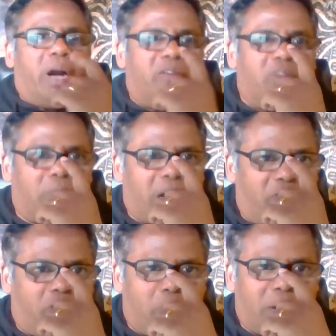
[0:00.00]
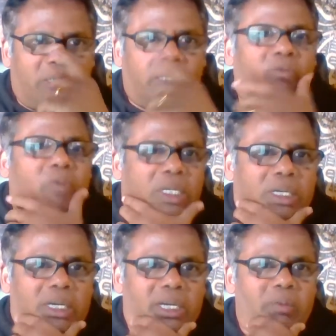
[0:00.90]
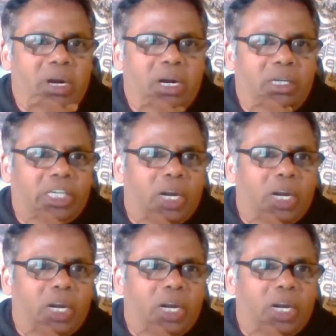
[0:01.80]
I've applied for partnership visa in March.